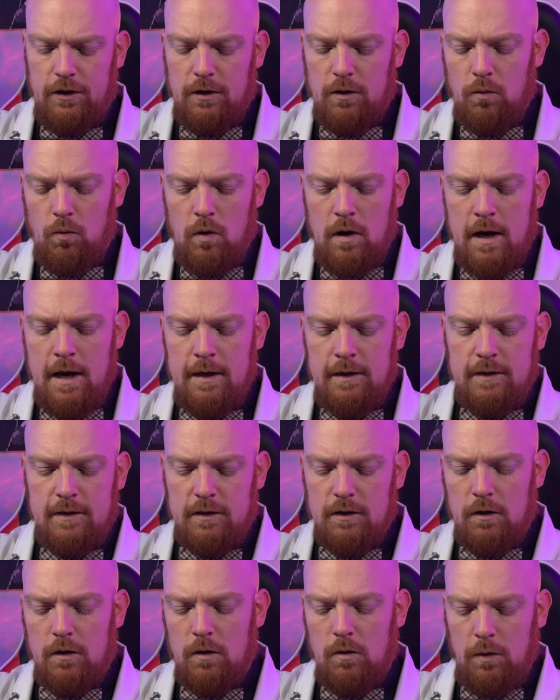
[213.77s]
your wand,
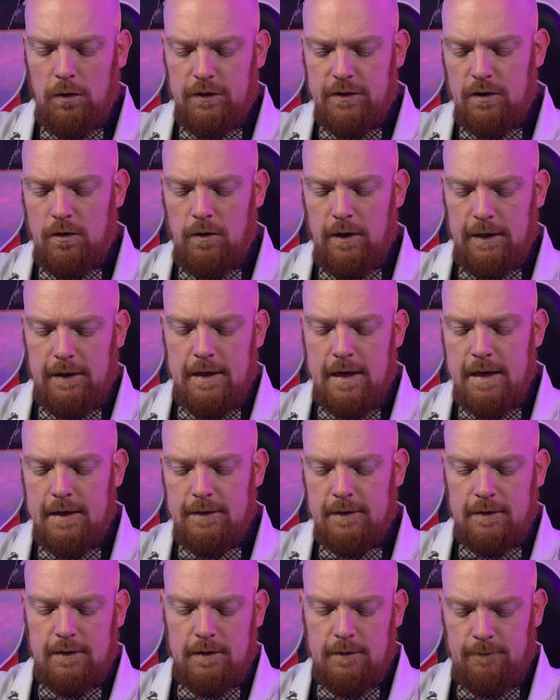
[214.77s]
so we'll just go like
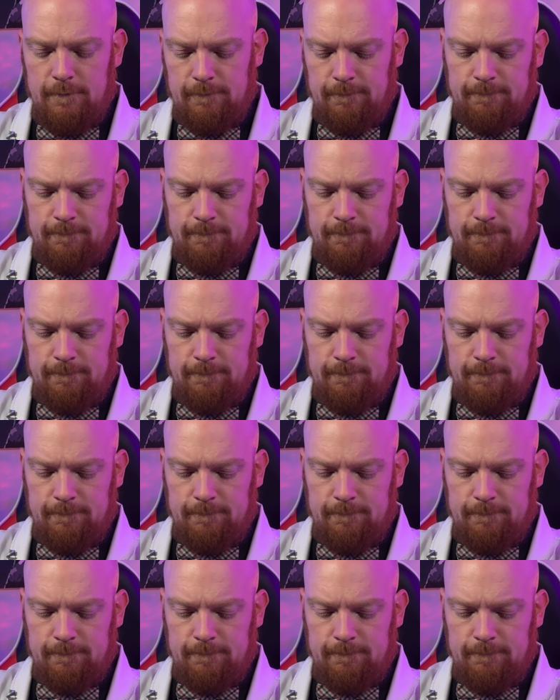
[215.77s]
this.